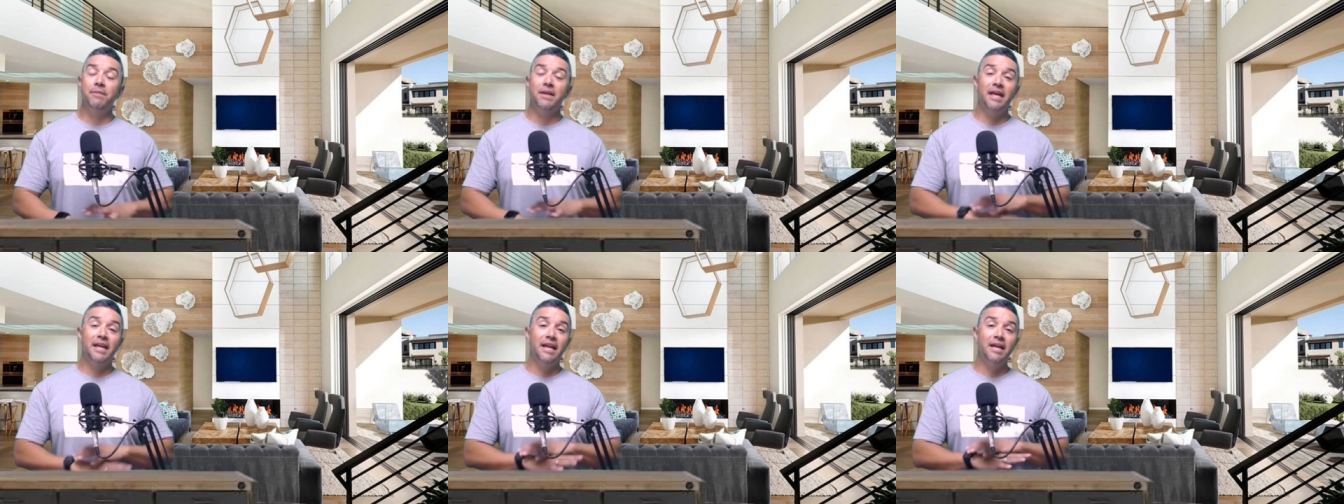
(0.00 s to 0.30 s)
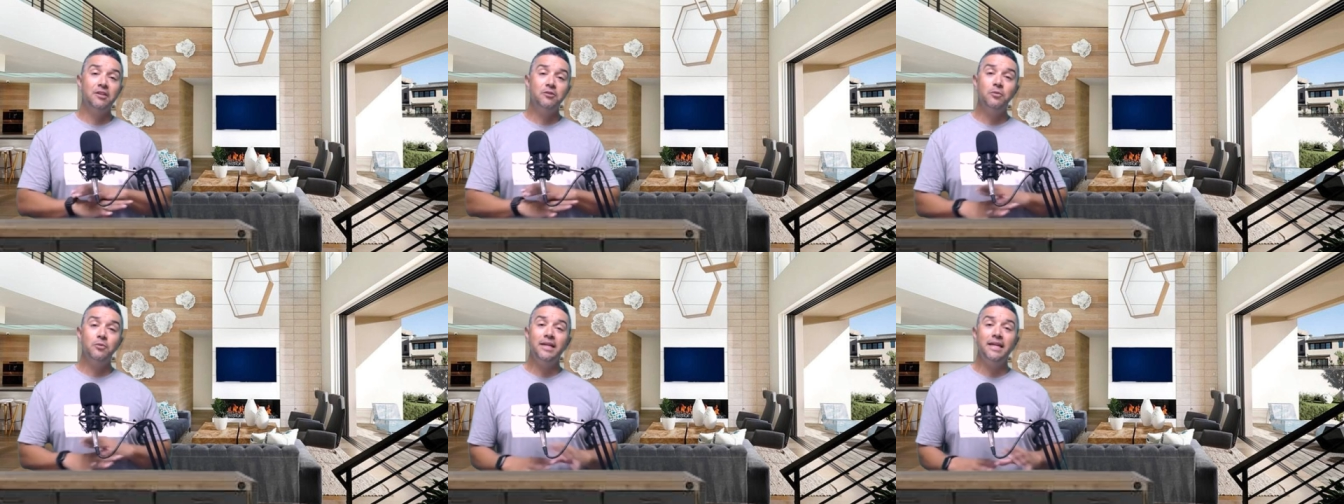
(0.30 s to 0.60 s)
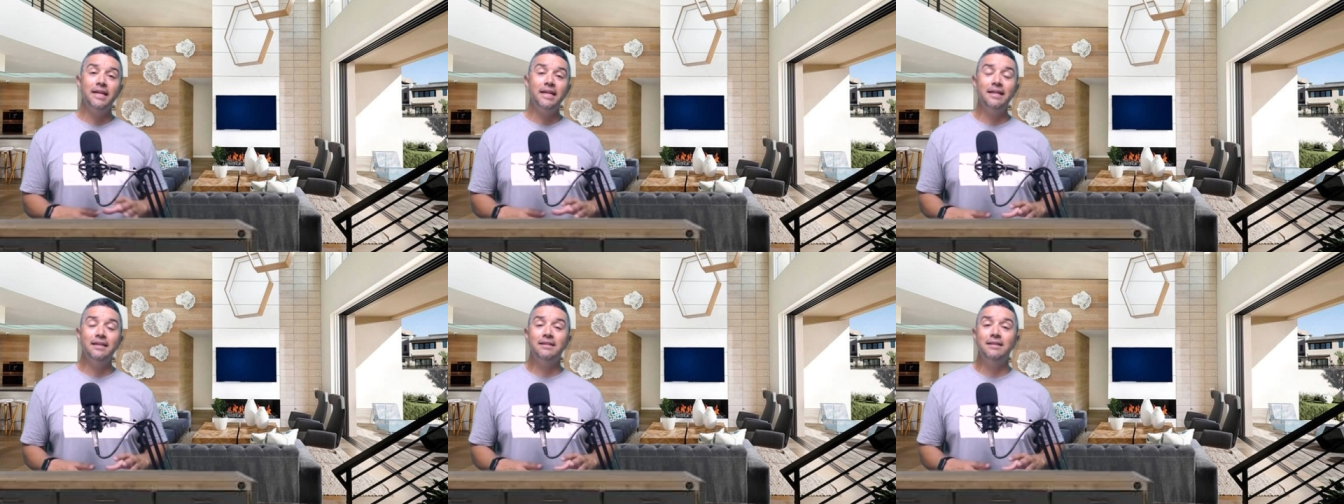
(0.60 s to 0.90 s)
And as we
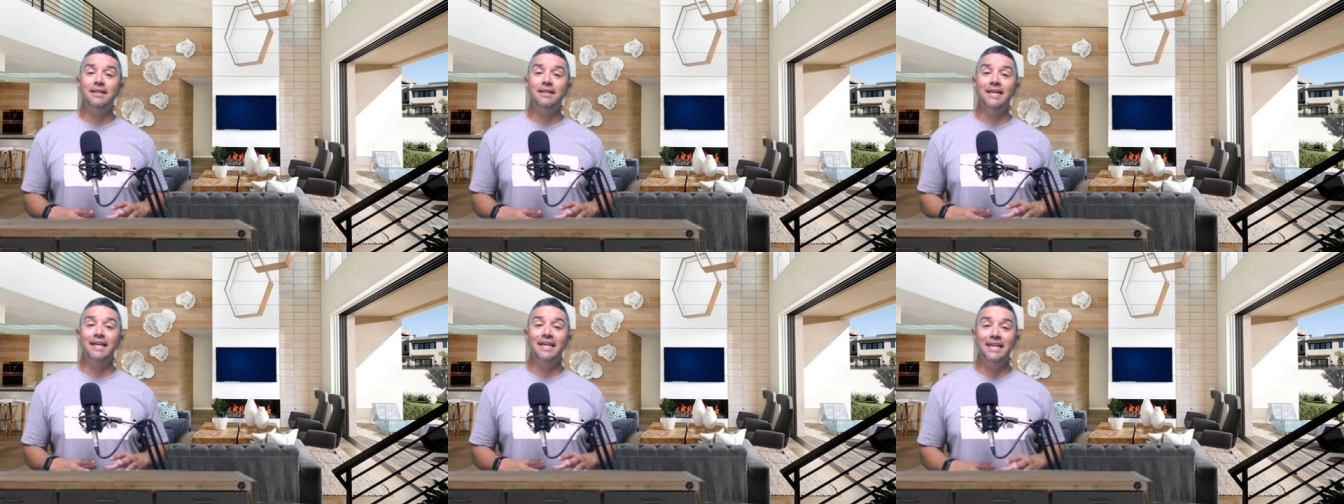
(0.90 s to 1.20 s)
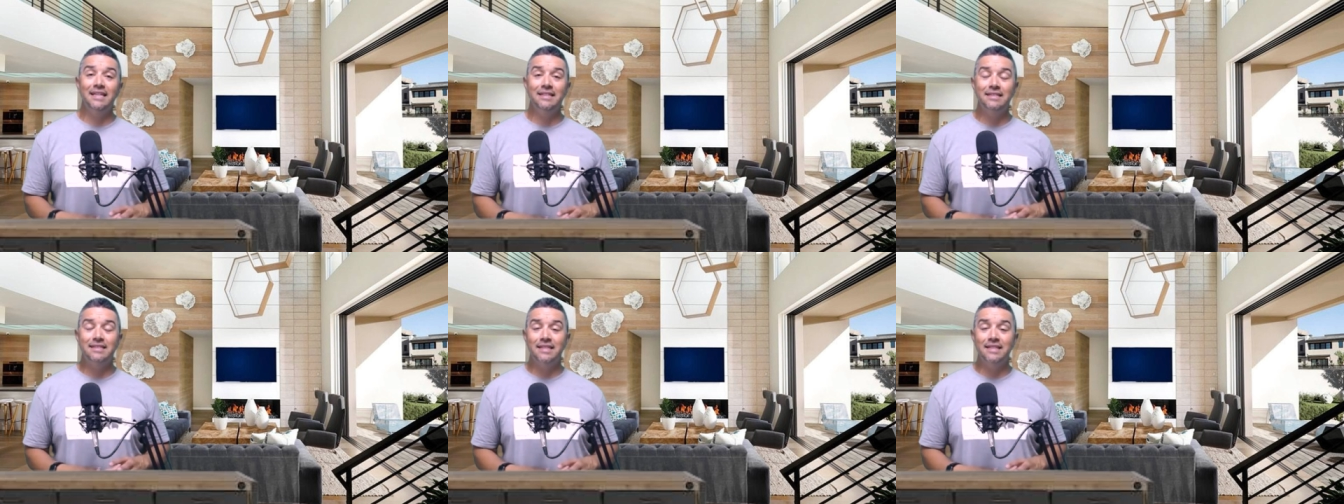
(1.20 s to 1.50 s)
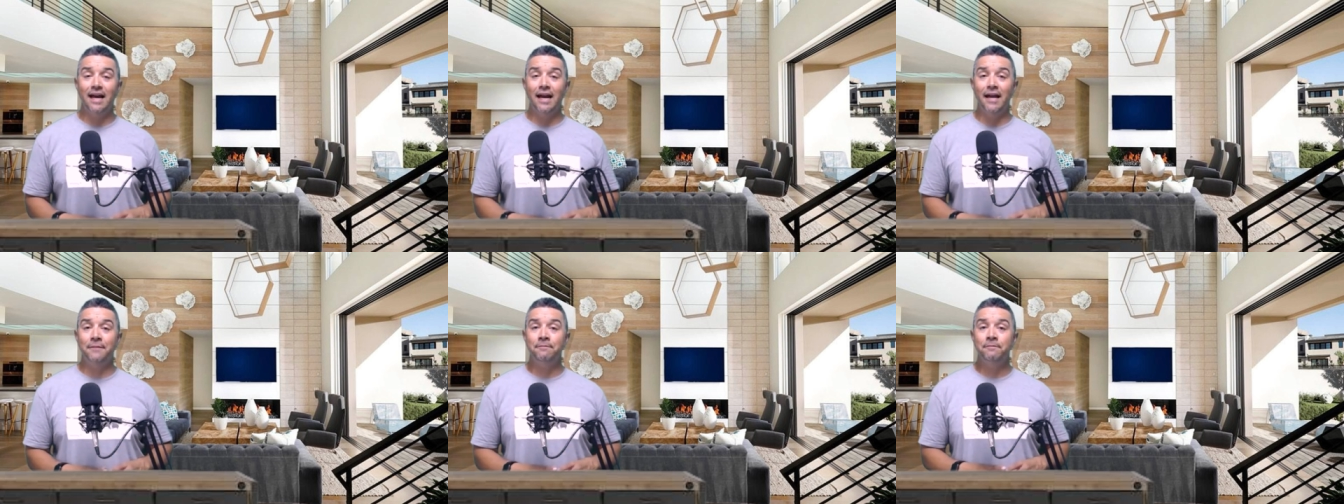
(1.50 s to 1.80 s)
get into the
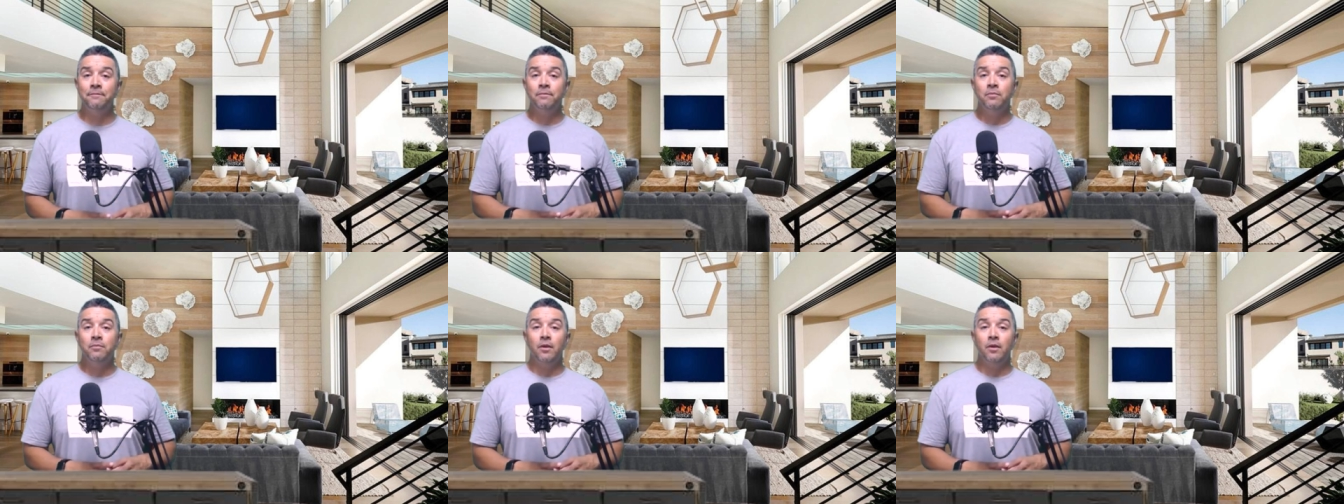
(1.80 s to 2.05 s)
inside,